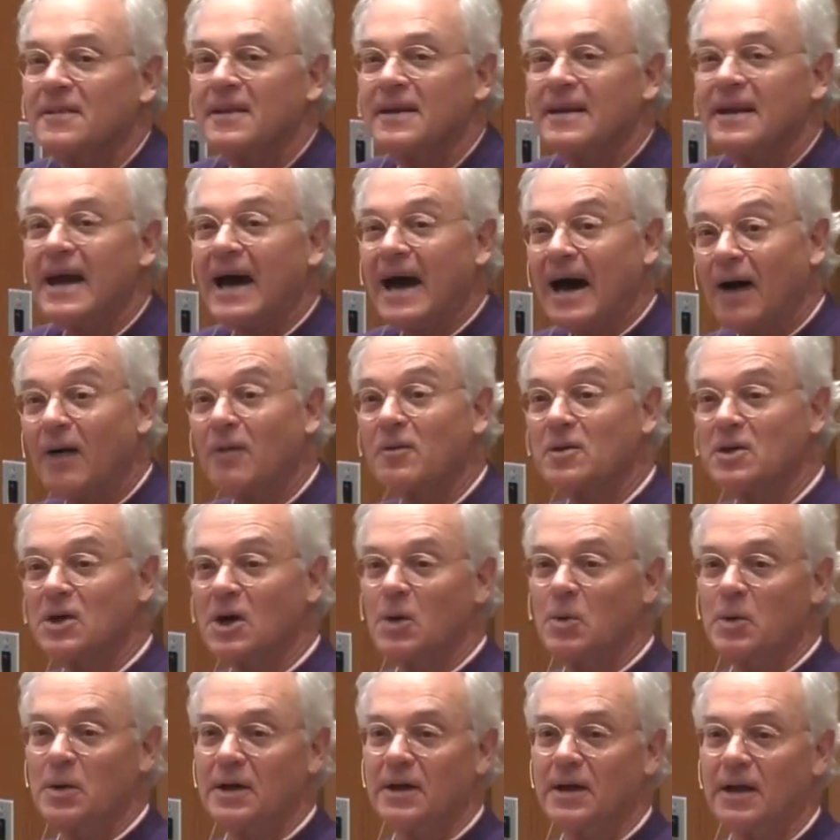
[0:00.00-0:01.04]
the
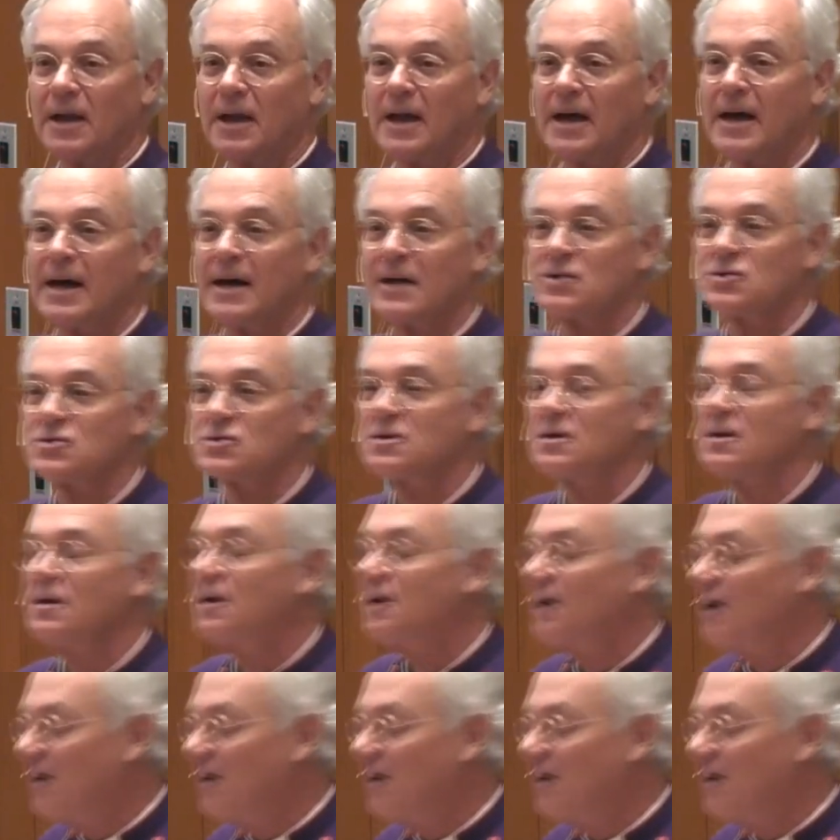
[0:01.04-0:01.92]
outgoing class